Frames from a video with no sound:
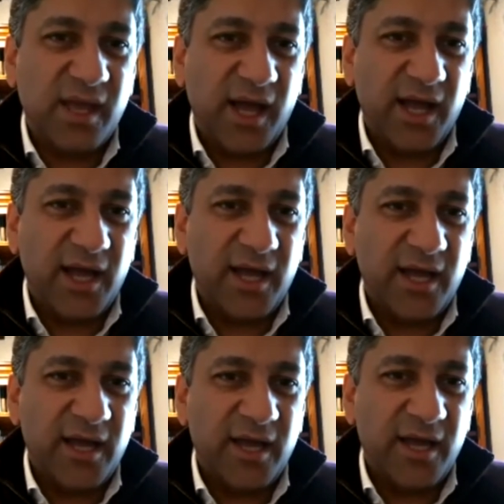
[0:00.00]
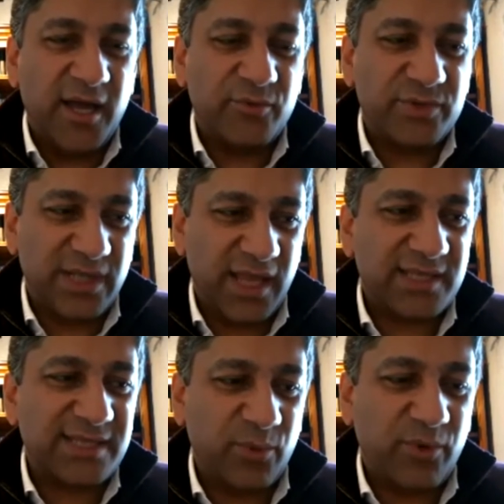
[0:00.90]
It was the last time we
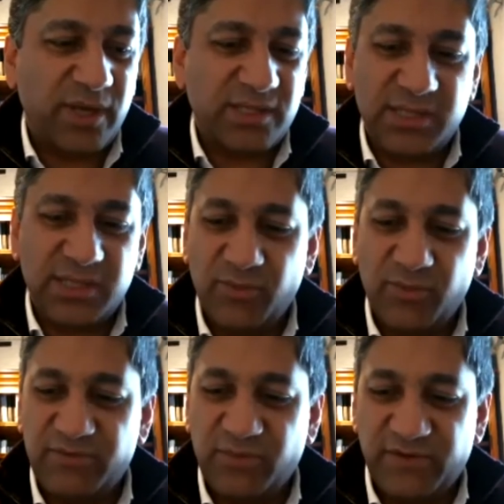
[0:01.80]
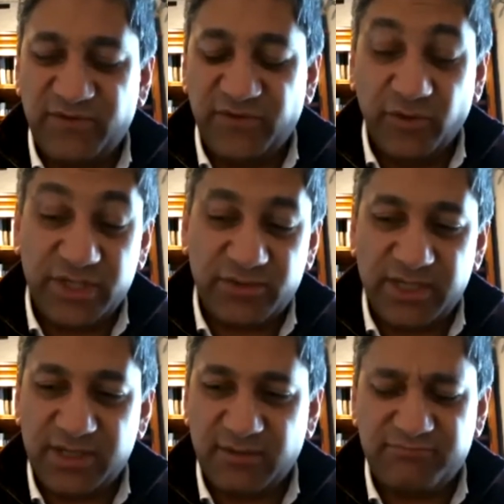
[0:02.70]
went to see him. We'd flown to India.
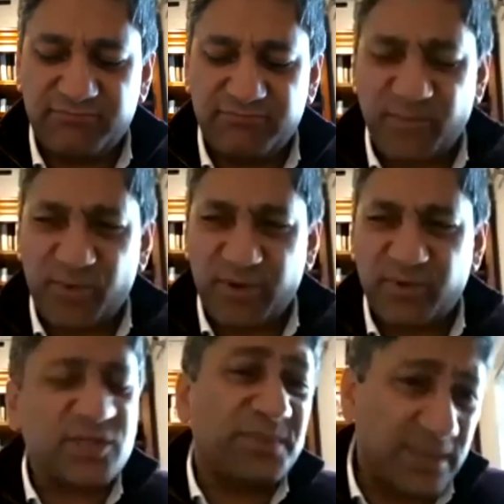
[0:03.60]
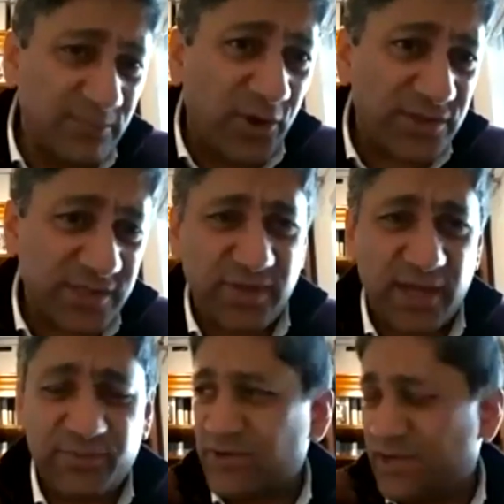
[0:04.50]
Can't remember. We stopped in Moscow.
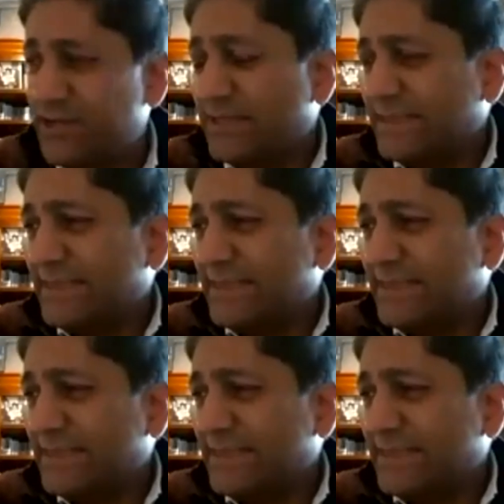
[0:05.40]
That was right.